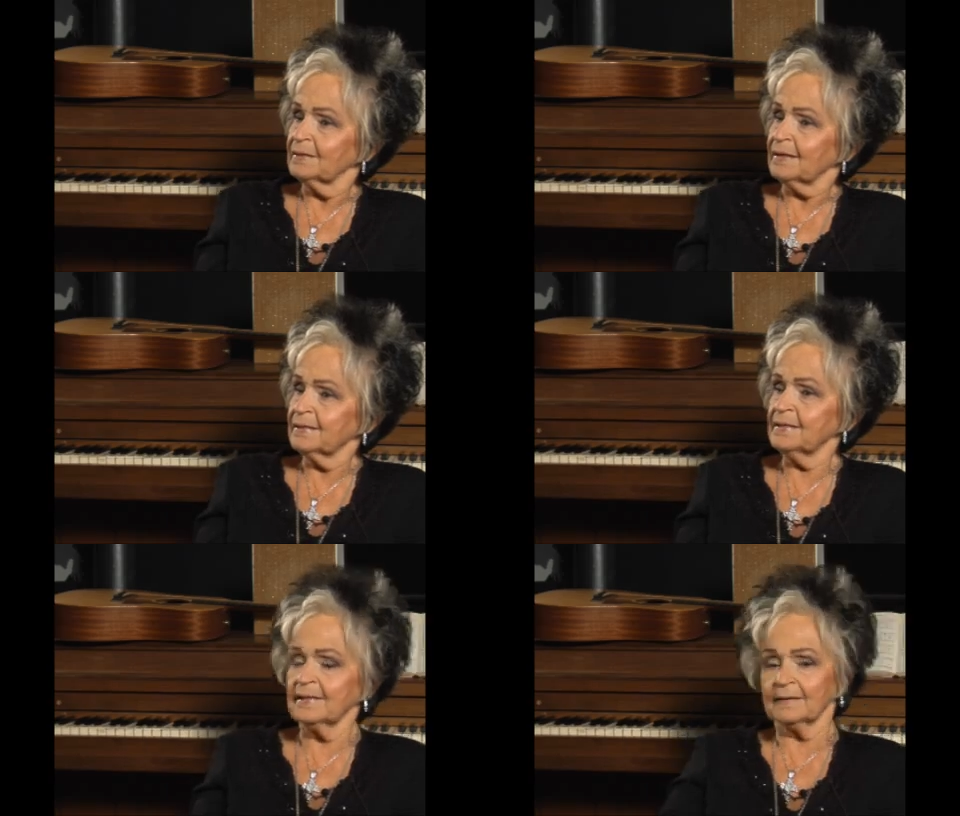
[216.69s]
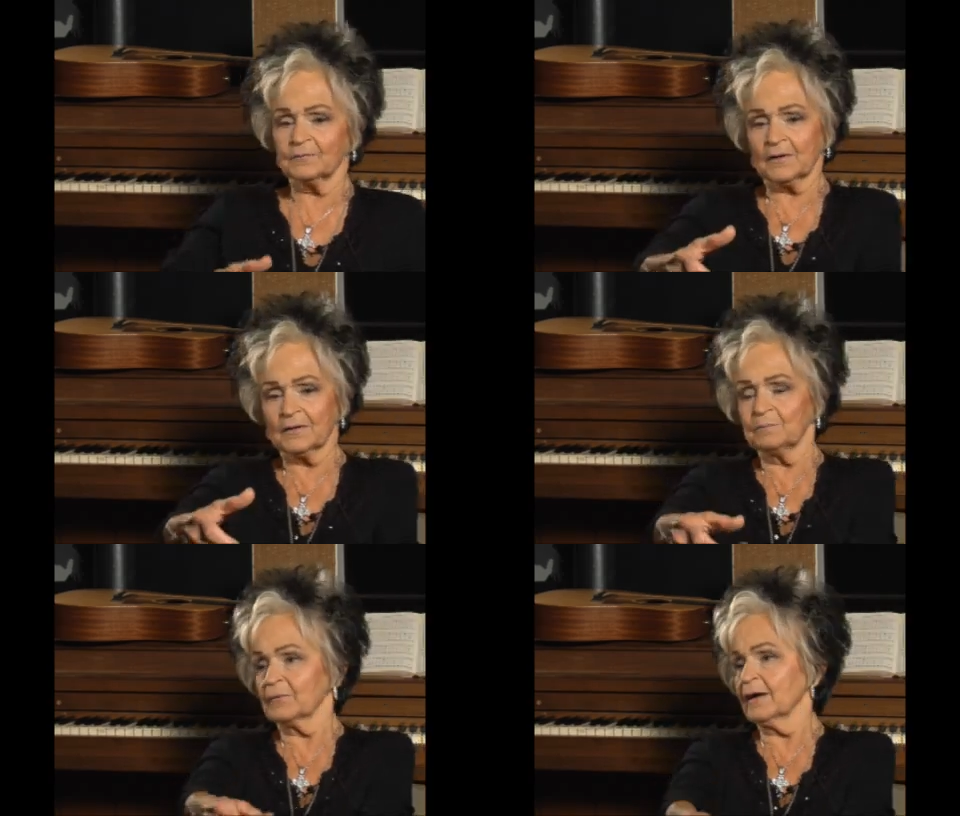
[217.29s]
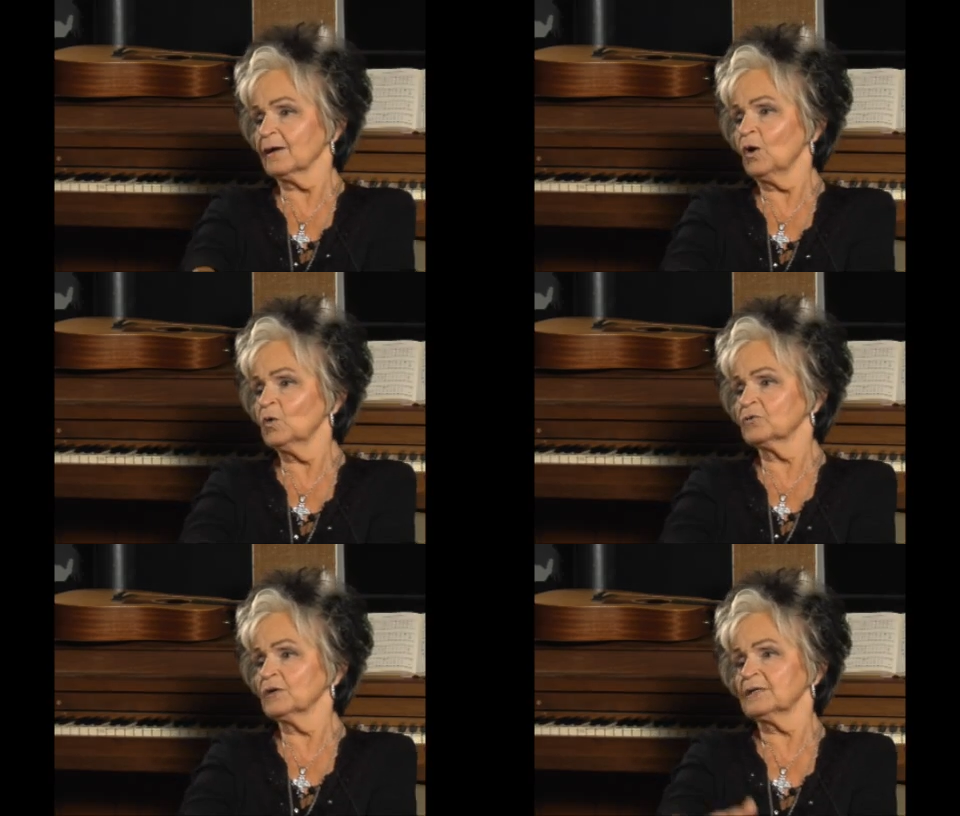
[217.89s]
And he held that umbrella
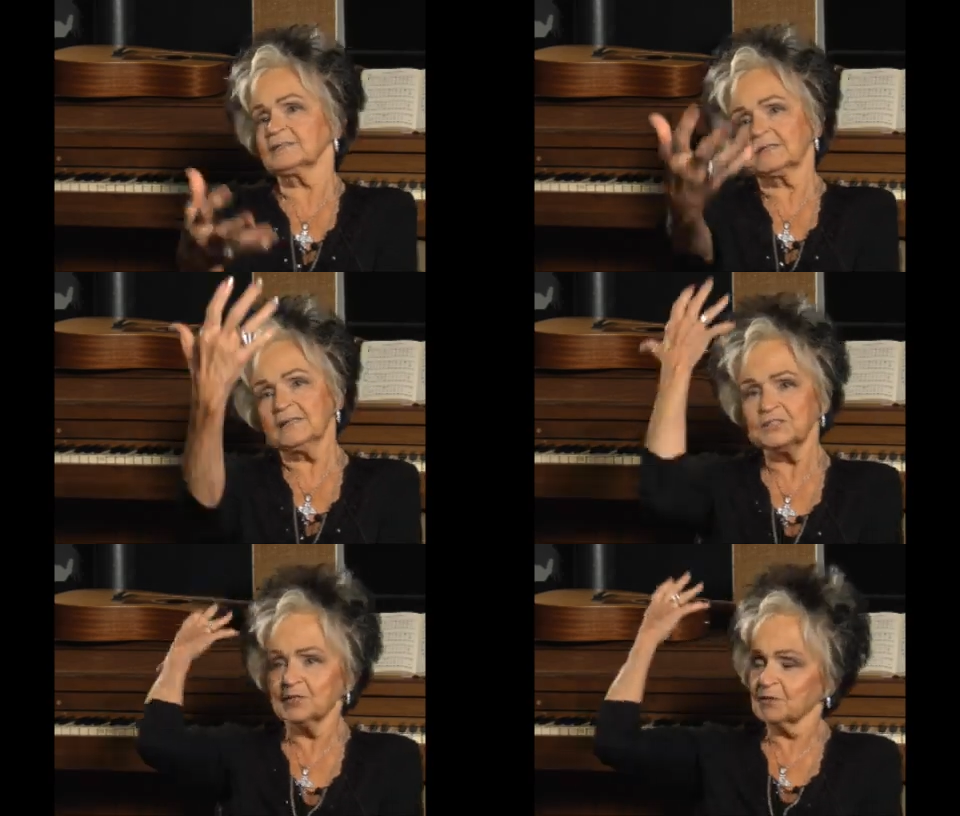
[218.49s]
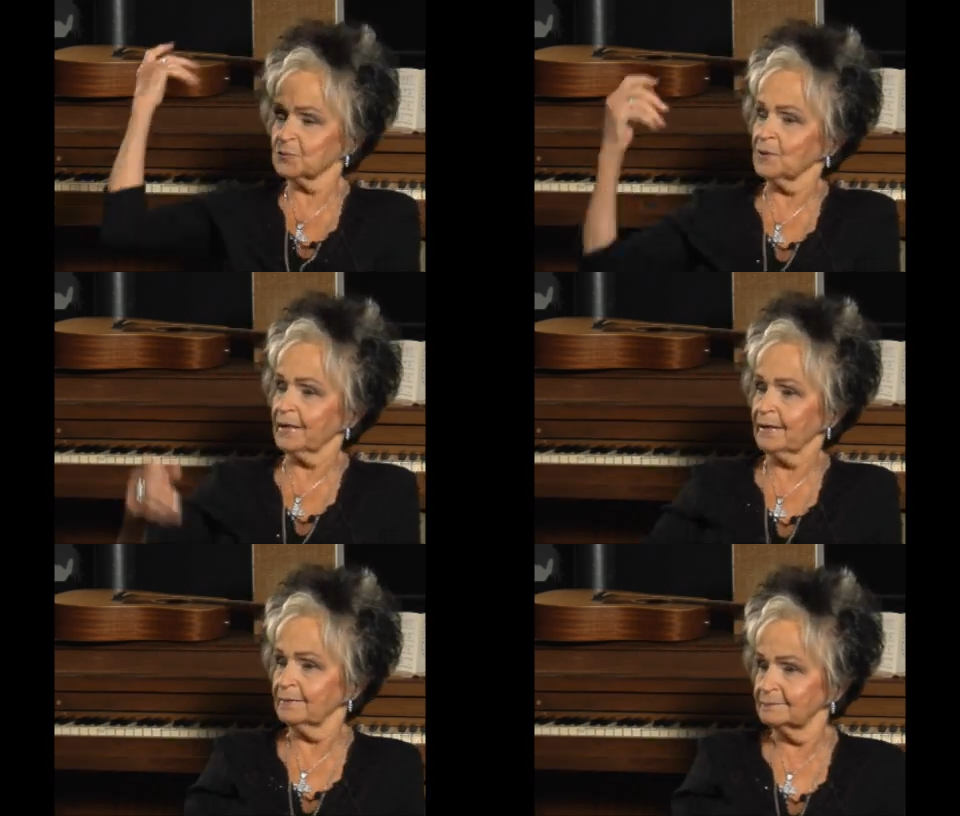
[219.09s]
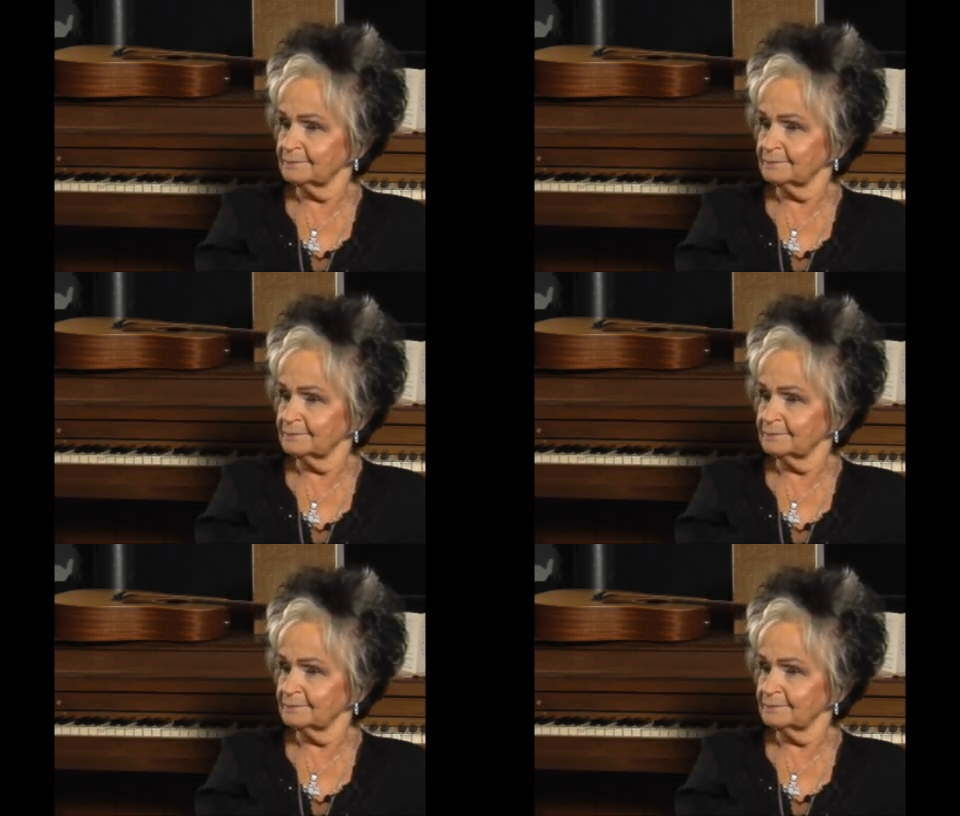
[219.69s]
over us, and he took the rain